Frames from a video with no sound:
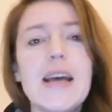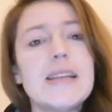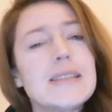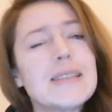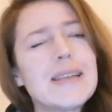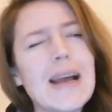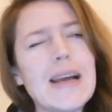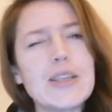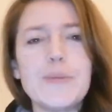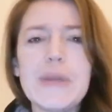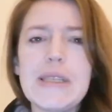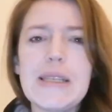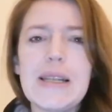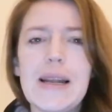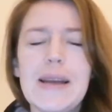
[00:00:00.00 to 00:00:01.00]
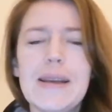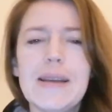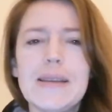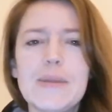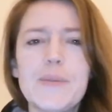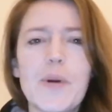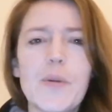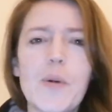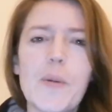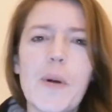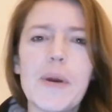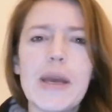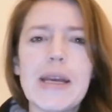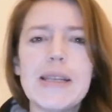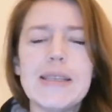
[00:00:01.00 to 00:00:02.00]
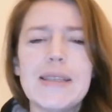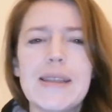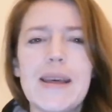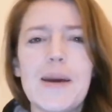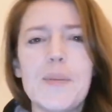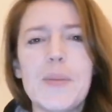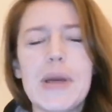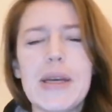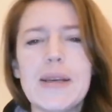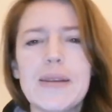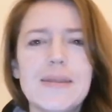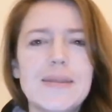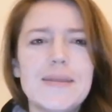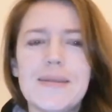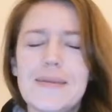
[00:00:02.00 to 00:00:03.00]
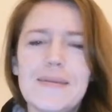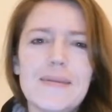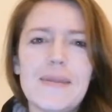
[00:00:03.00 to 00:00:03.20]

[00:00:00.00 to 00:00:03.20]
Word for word: slash miscellaneous, but we won't get into that because